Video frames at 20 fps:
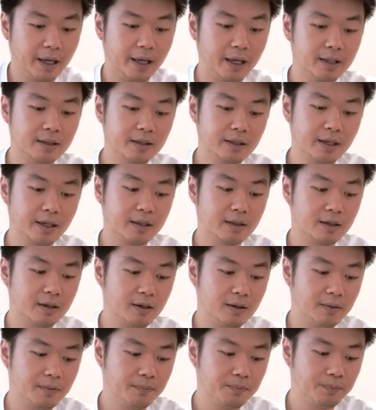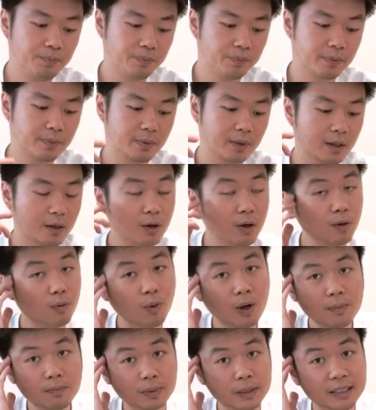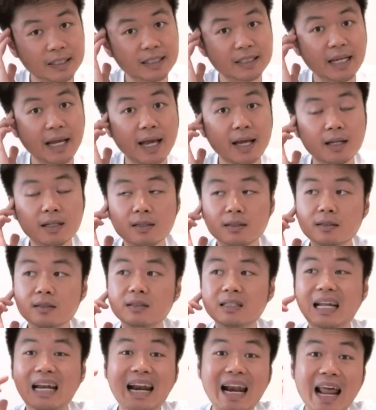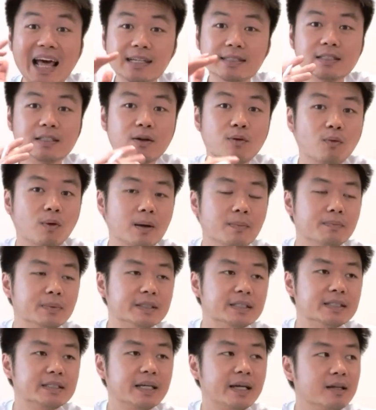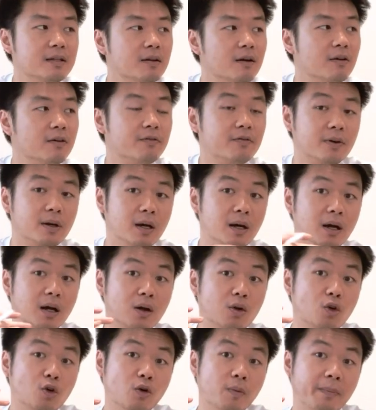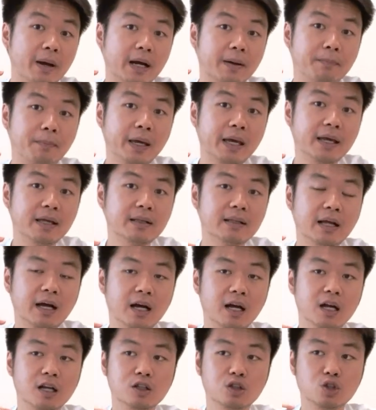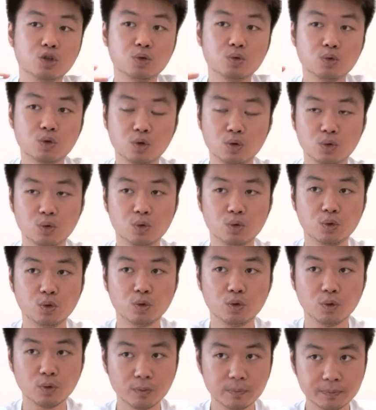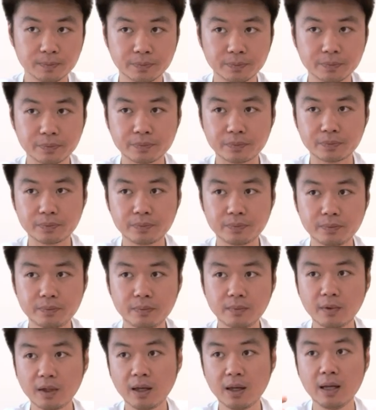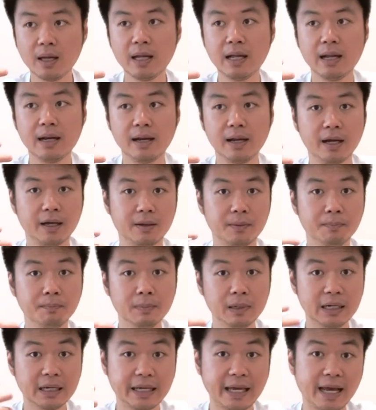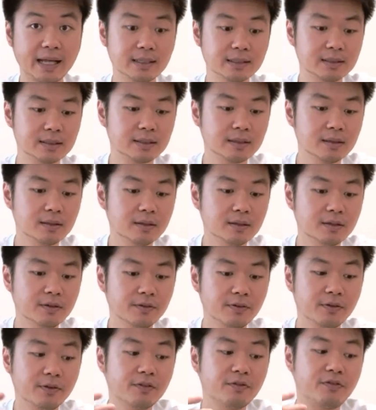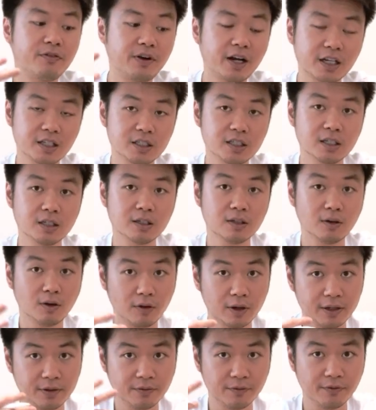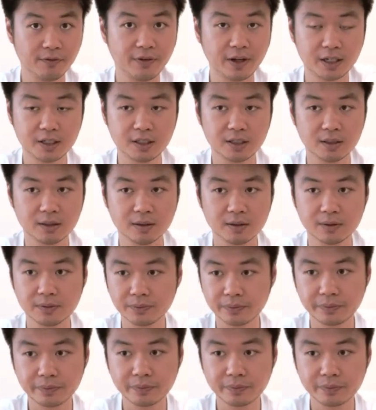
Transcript: And that 1%, less than 1% of low back pain are due to like cancer, fracture, or infection.